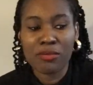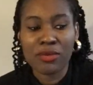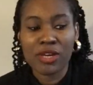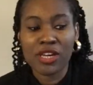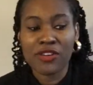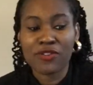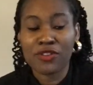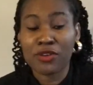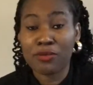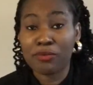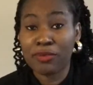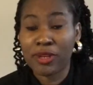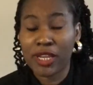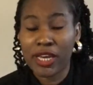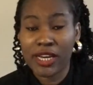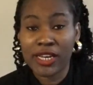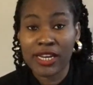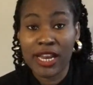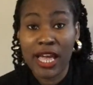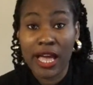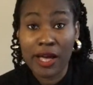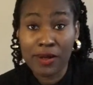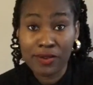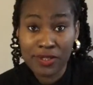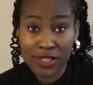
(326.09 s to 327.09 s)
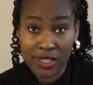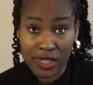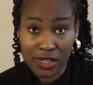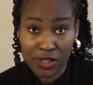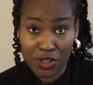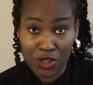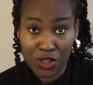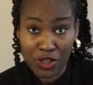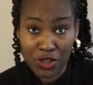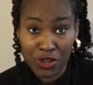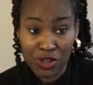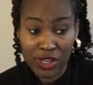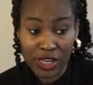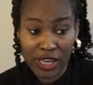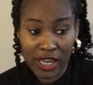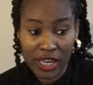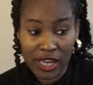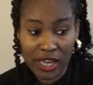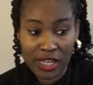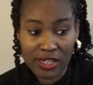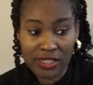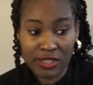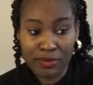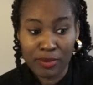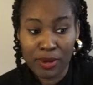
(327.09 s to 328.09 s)
if you're applying outside the UK,
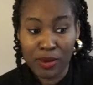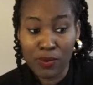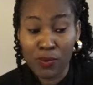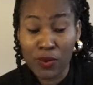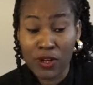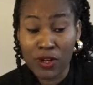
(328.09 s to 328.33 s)
it's about